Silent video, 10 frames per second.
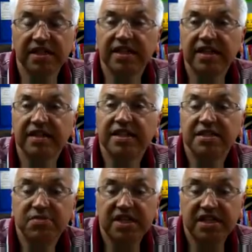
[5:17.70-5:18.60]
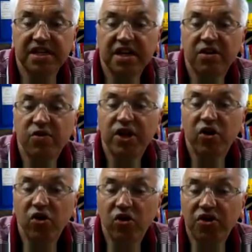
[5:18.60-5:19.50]
This means we
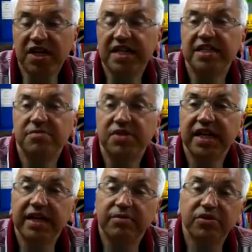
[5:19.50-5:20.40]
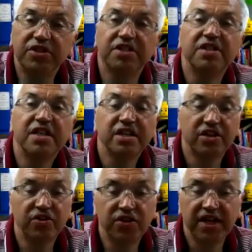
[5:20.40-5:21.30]
all need to be able to
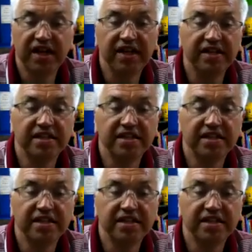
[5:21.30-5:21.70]
create